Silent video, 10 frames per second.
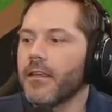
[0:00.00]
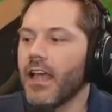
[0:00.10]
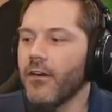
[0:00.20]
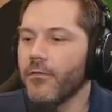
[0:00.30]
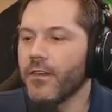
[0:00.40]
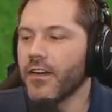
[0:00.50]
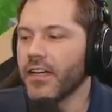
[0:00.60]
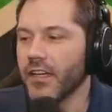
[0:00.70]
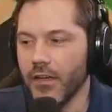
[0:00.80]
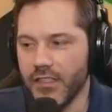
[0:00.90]
How very
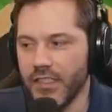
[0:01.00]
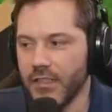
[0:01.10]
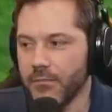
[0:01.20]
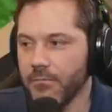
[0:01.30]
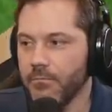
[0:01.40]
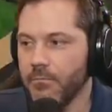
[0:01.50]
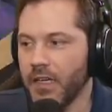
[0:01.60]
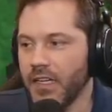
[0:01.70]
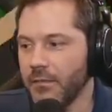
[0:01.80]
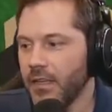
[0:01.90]
interesting.
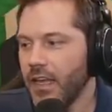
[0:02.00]
But